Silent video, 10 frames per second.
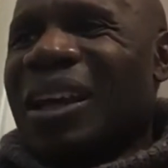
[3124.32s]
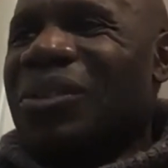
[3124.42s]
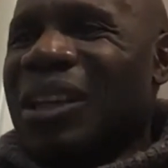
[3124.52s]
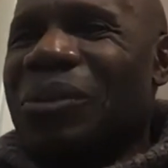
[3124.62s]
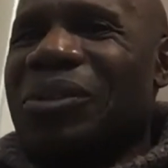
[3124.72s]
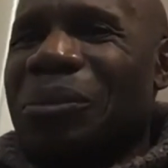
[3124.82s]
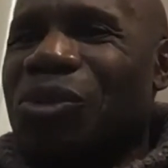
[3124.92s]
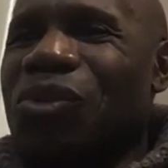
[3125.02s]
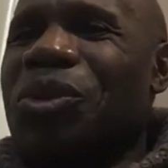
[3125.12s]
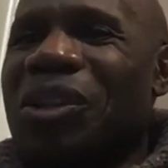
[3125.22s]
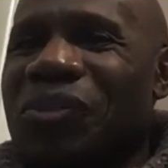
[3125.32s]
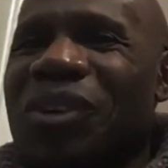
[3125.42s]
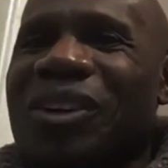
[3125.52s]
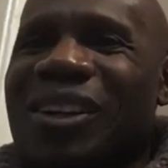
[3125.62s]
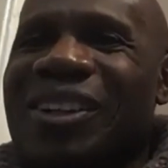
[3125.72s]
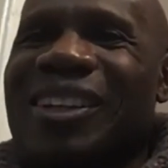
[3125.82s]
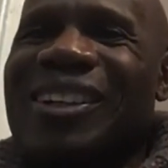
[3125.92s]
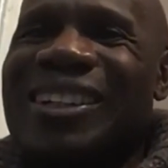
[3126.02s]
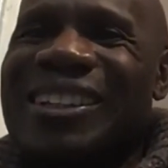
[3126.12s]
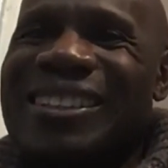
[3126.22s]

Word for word: I was I was I was rooting for her.